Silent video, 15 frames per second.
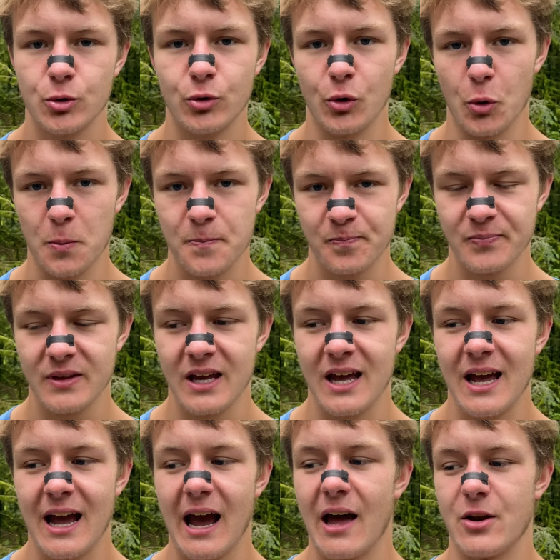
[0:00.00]
do,
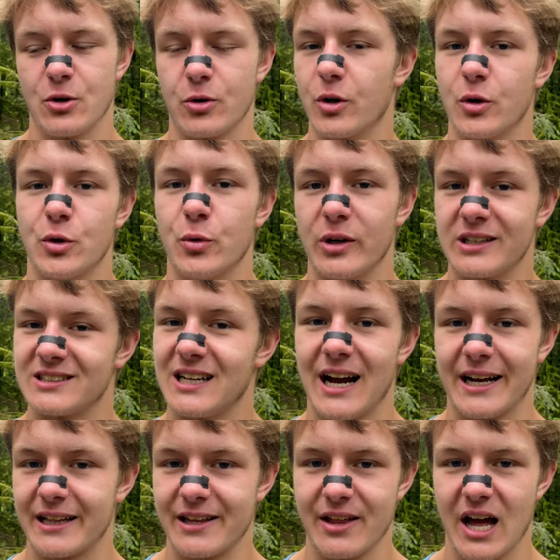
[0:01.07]
and you're gonna do
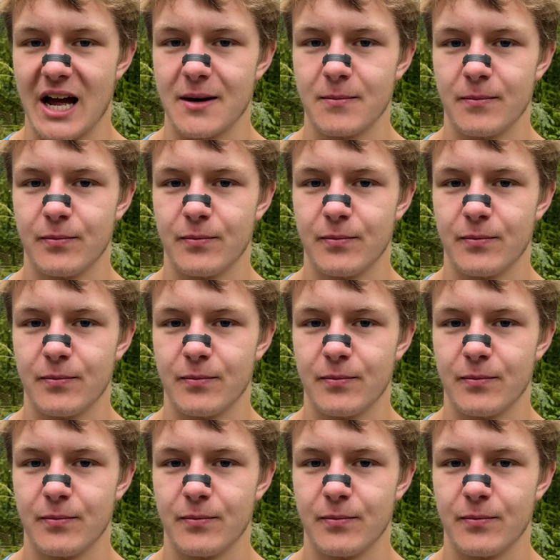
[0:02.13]
exactly that.